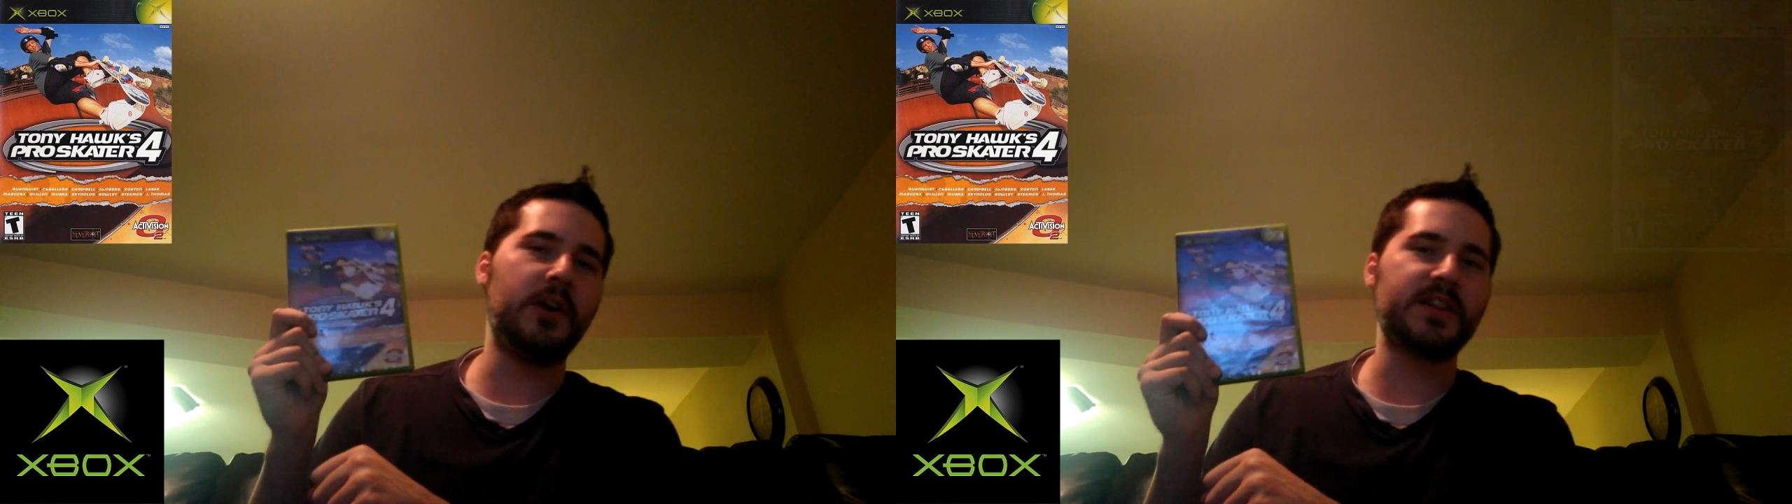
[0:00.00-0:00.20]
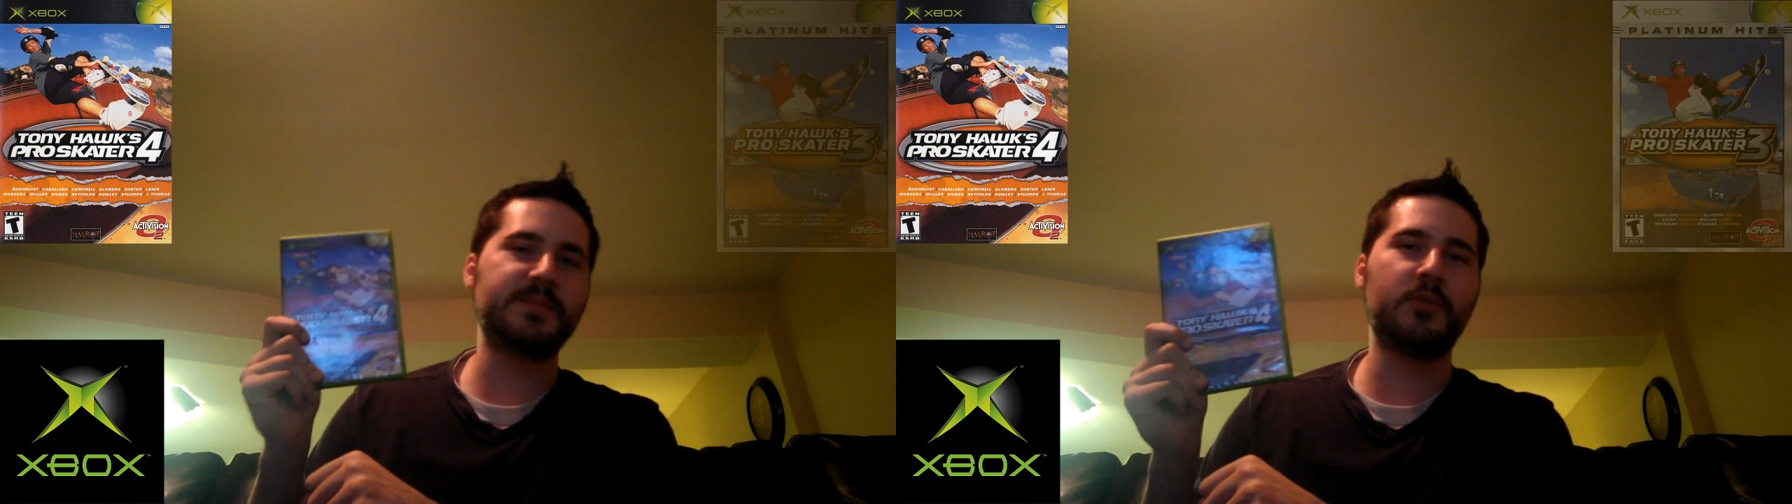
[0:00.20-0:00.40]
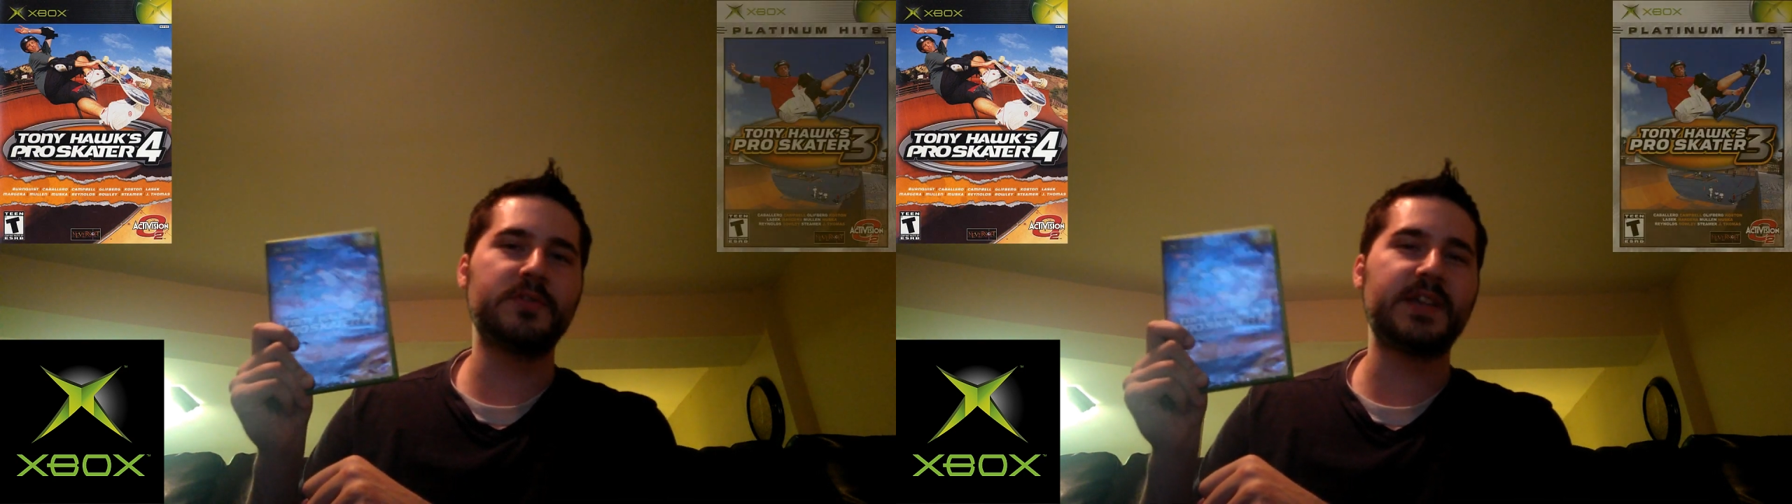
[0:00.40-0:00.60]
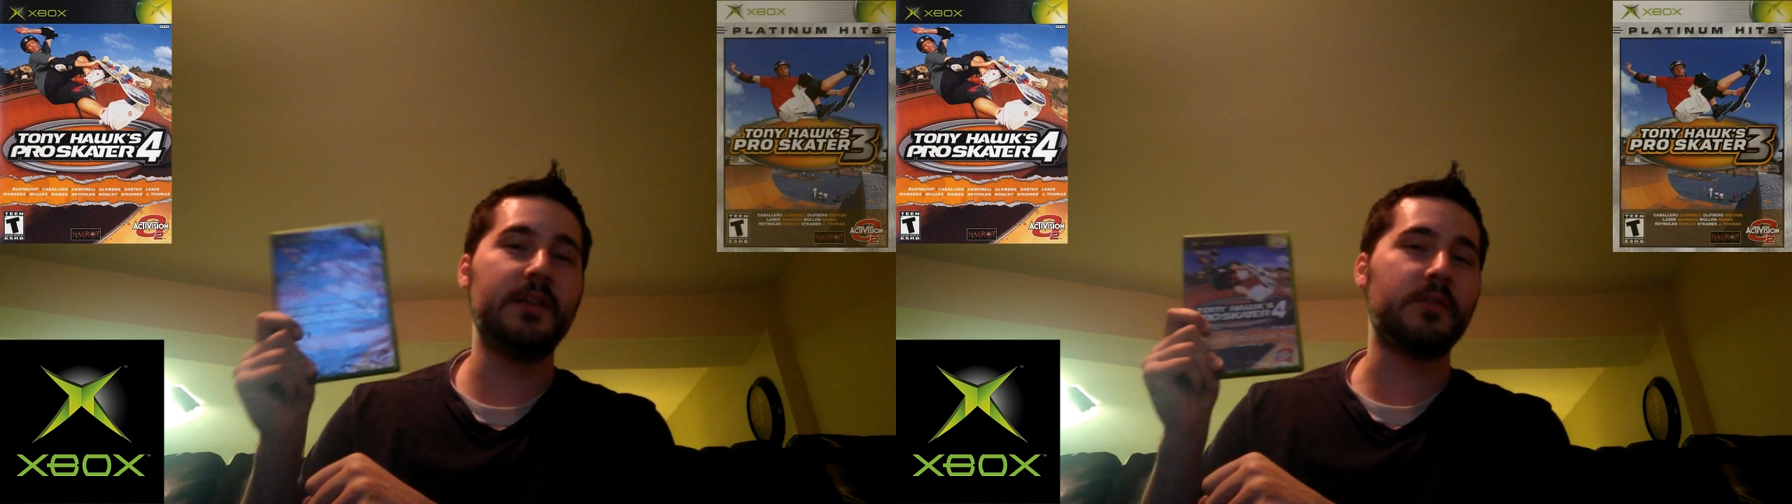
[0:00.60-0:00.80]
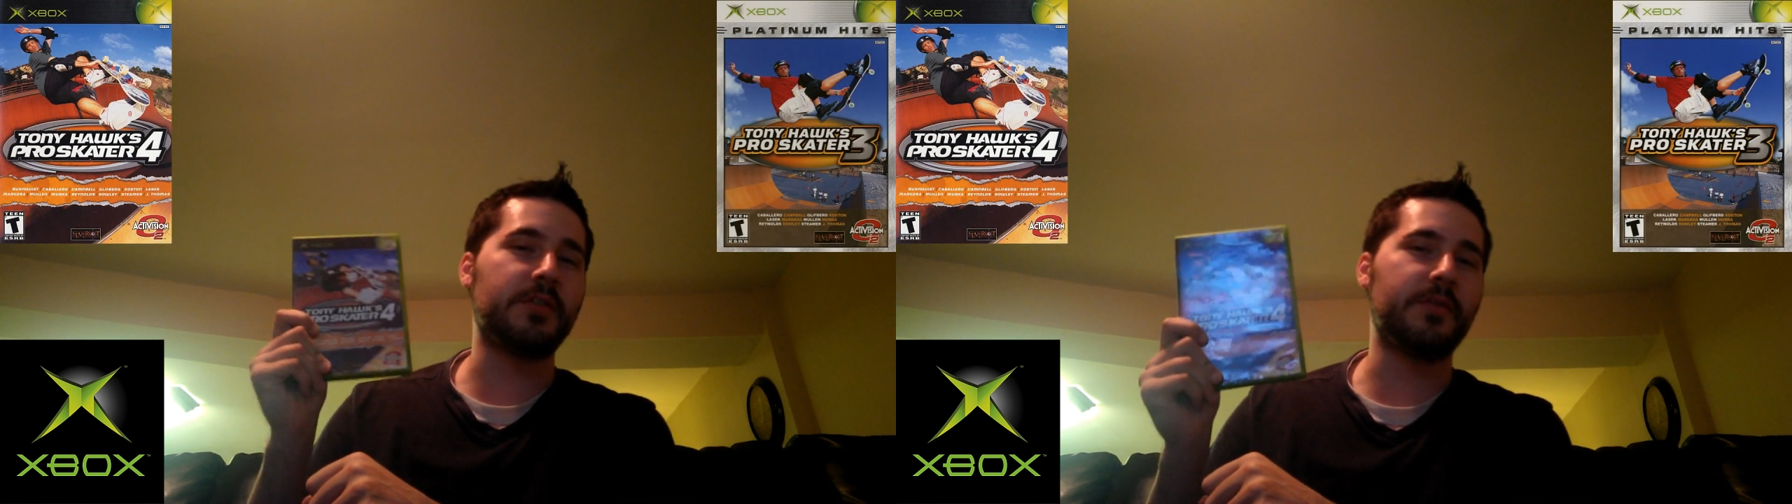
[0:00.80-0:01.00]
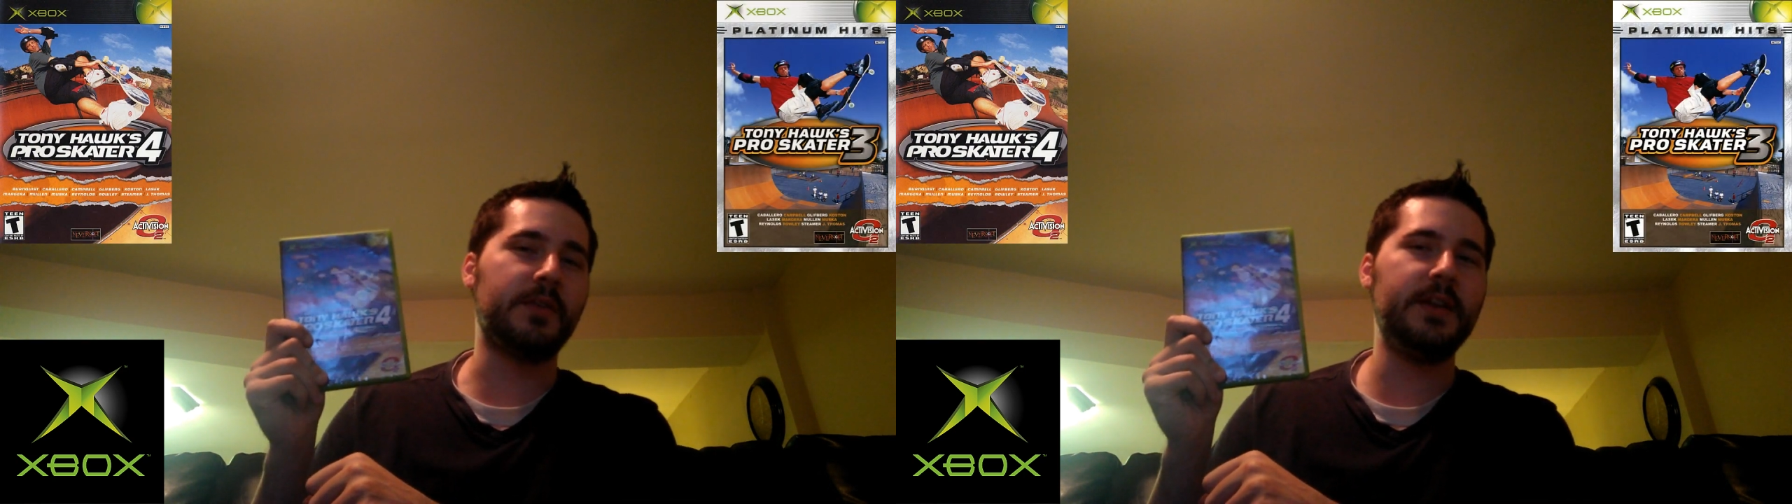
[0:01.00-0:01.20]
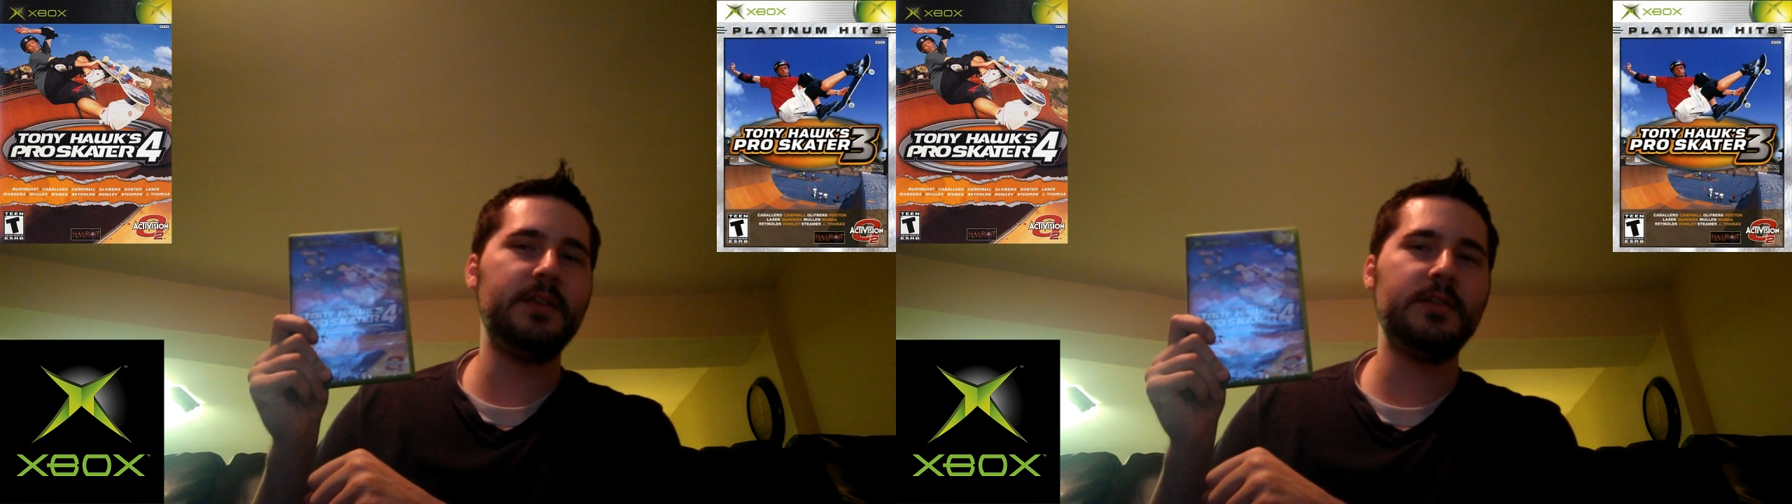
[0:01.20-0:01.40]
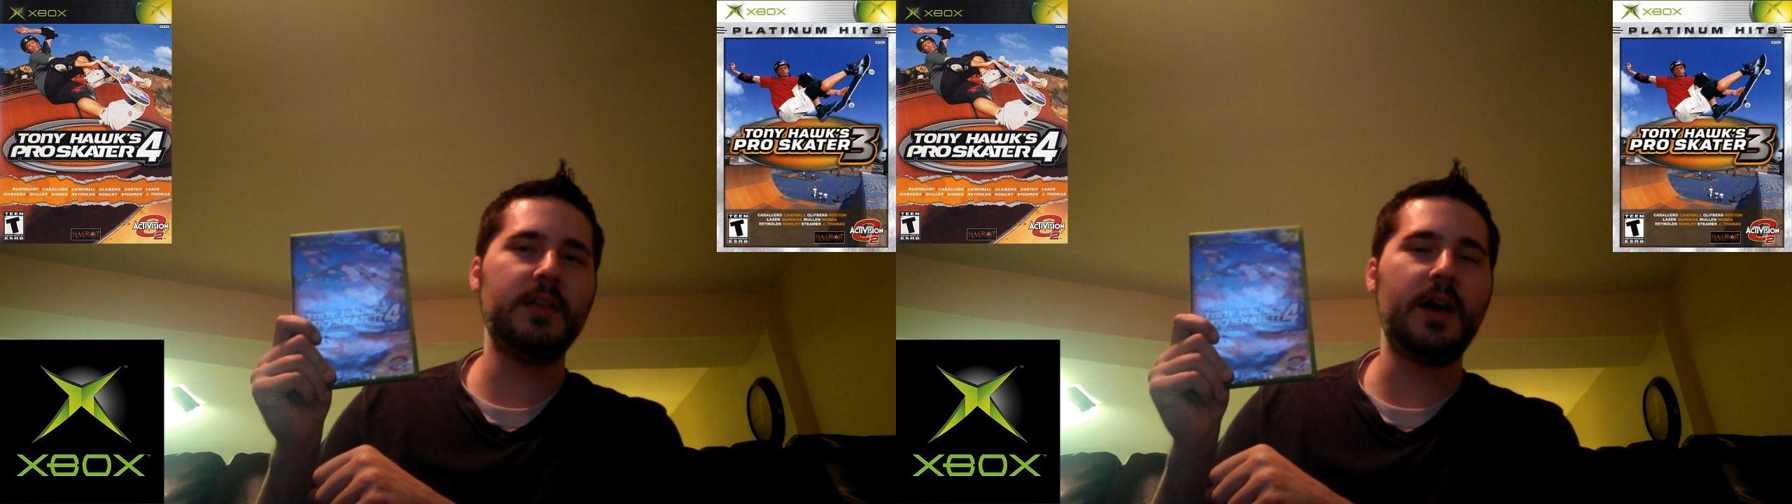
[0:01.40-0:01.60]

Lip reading: Hawk's Pro Skater 3